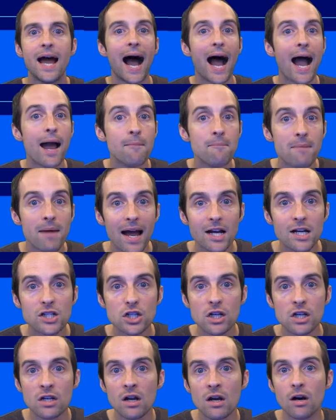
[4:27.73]
I
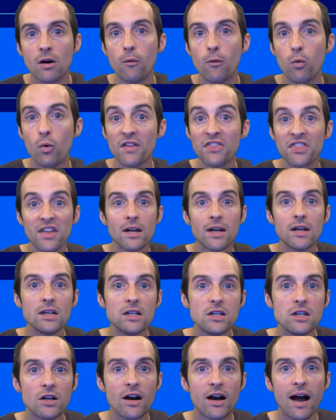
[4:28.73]
imagine within a
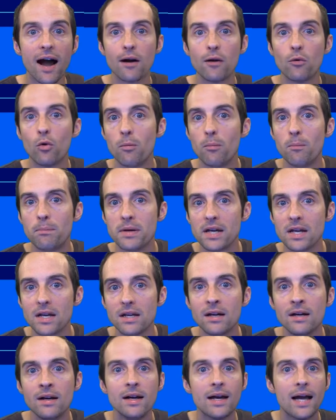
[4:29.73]
year, I will
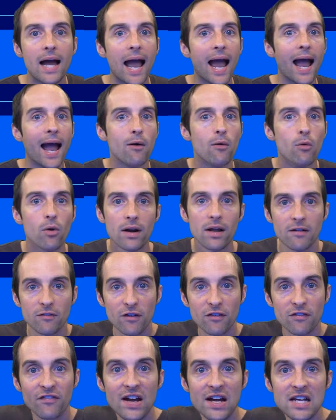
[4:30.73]
be at
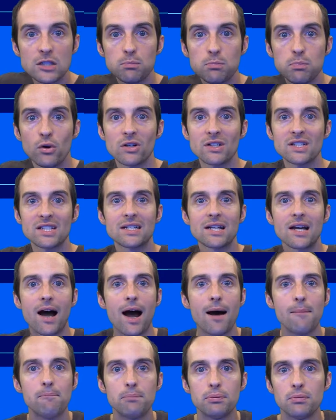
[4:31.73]
whatever Facebook's
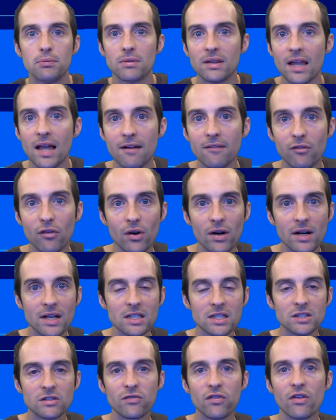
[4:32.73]
top level
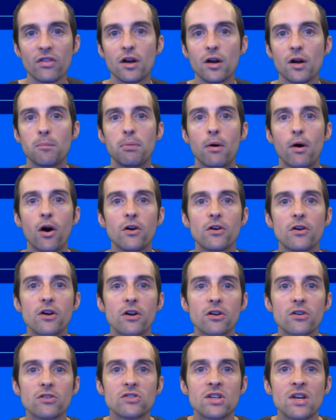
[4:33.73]
is for their
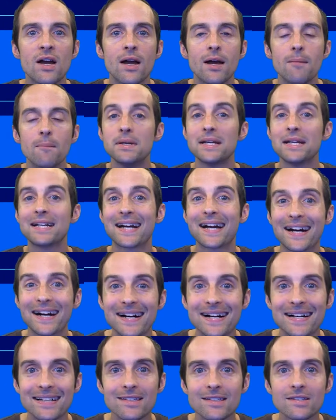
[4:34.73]
partners
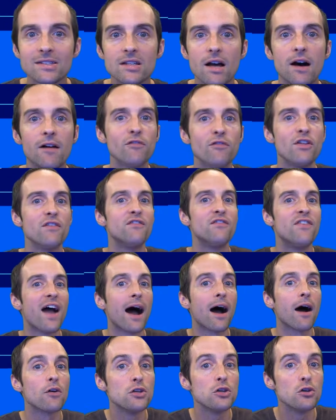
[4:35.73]
because of the
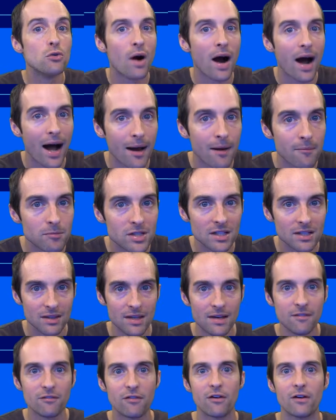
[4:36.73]
value I'm
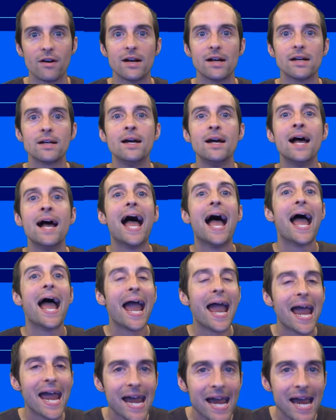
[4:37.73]
delivering
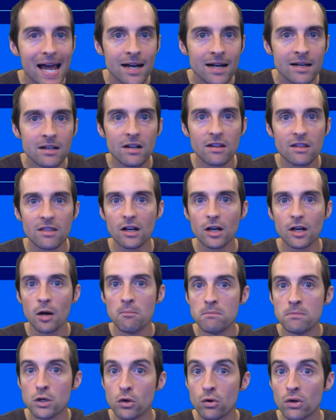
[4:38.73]
and the
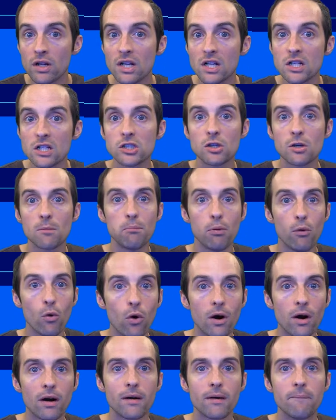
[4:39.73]
community
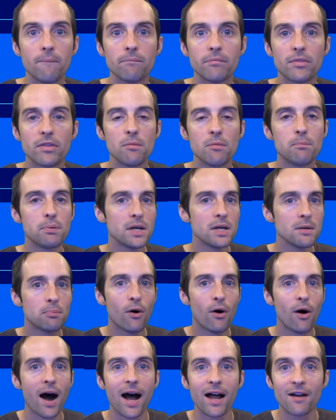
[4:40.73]
support. The
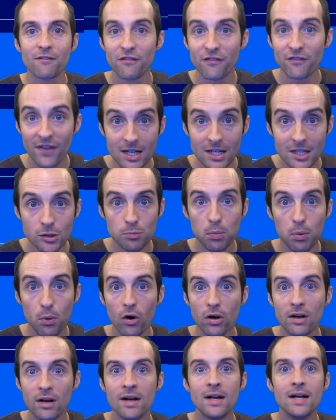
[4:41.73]
people on
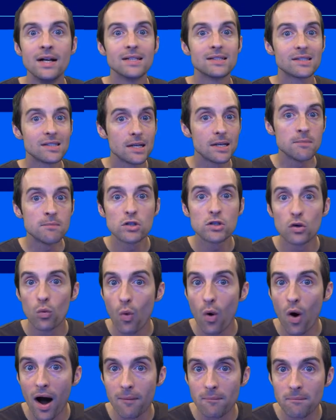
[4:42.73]
Facebook seem to
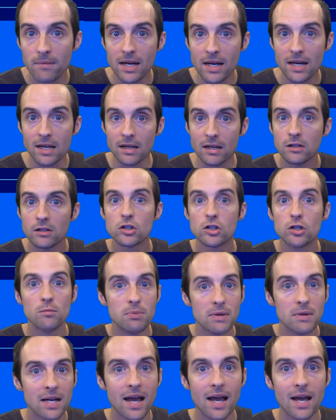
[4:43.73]
want me to
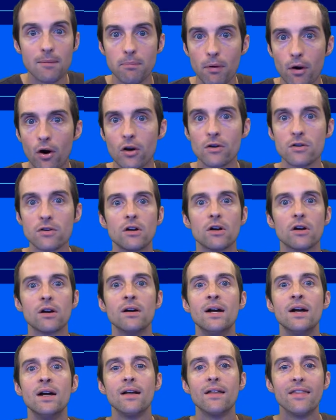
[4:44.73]
be a partner.
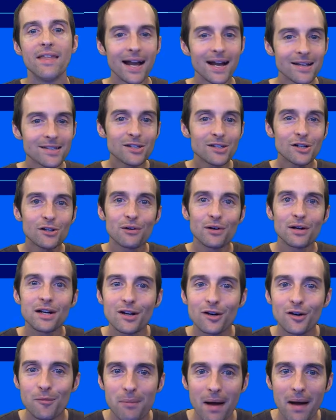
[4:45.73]
That is a
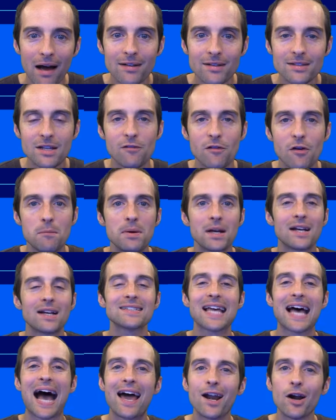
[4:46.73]
critical balance of it
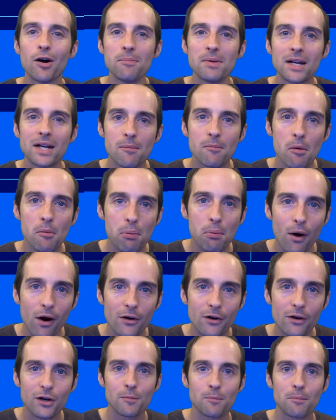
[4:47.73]
because I don't become a
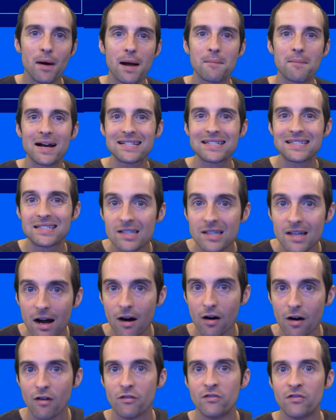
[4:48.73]
partner by
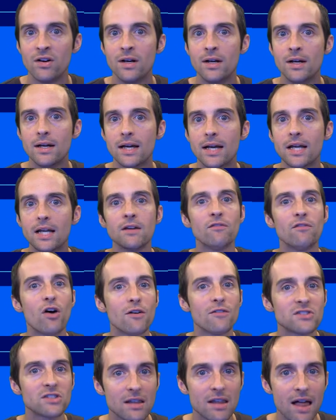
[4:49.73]
myself. It
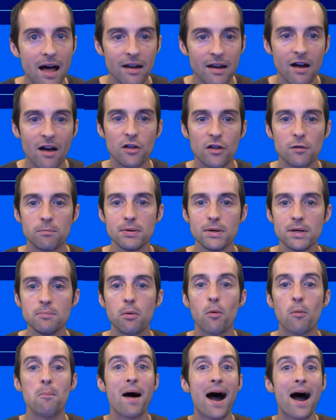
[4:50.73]
involves a lot of other
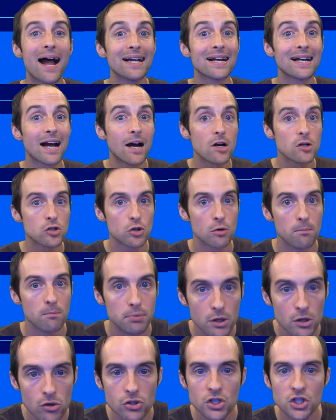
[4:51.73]
people. My
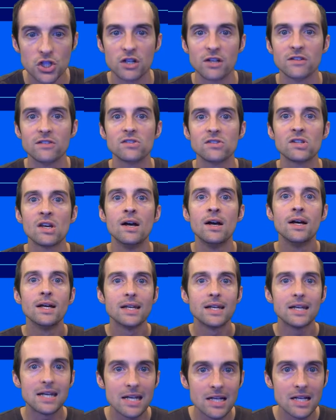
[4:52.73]
contributions
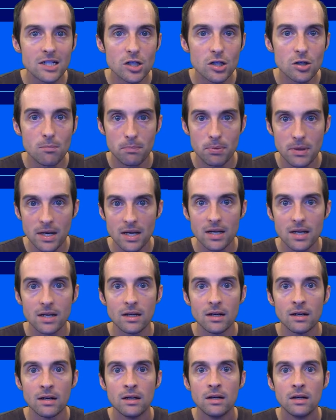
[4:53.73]
need to
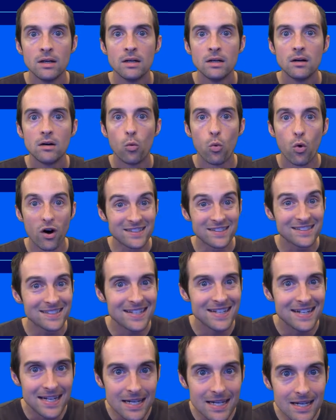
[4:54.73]
be what's
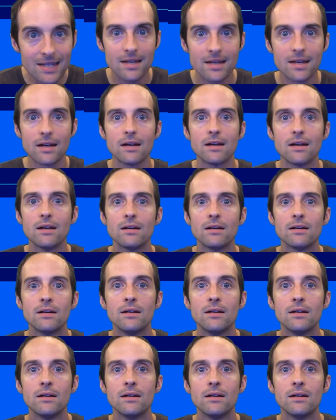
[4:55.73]
needed.